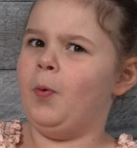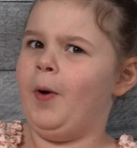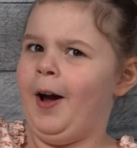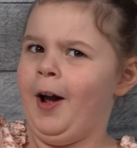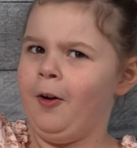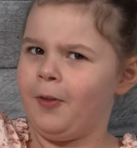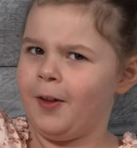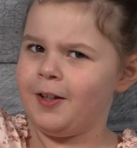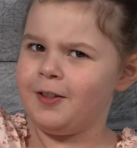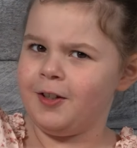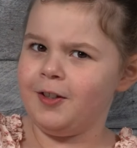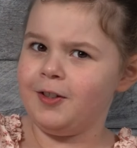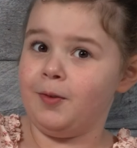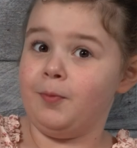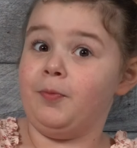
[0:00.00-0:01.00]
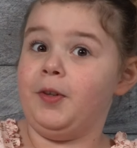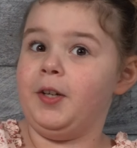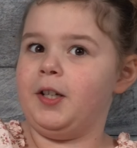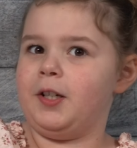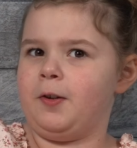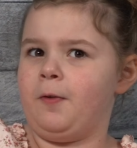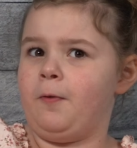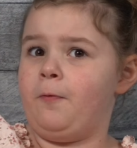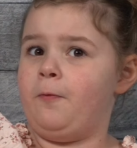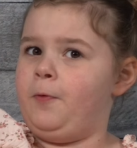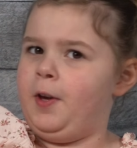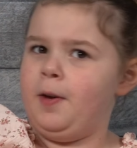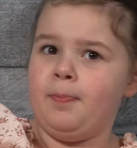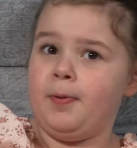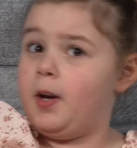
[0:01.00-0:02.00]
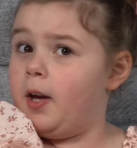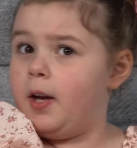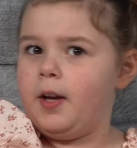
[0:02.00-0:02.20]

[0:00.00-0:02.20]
wow, that's awesome. Thanks for Phoebe.